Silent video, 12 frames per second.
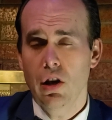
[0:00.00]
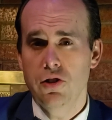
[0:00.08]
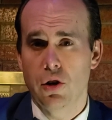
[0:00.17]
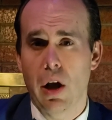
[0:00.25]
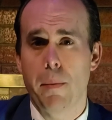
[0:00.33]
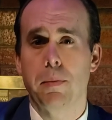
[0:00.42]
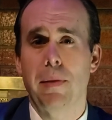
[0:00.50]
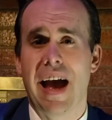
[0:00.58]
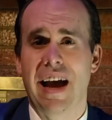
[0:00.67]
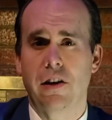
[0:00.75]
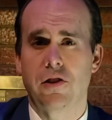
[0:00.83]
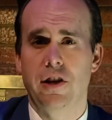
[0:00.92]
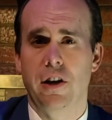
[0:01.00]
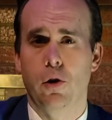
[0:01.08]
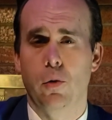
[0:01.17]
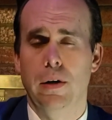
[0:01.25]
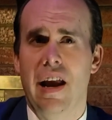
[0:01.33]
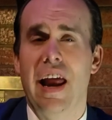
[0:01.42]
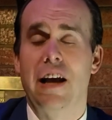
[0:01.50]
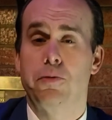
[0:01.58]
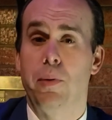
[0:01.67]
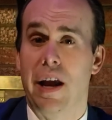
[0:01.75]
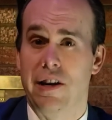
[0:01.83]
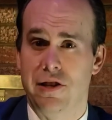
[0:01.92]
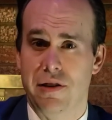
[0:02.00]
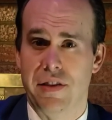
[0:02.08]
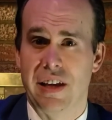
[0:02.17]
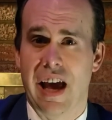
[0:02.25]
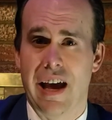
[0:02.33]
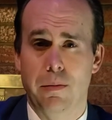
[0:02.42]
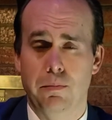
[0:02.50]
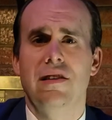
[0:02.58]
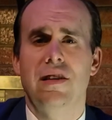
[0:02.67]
So coming back to an explanation of the game.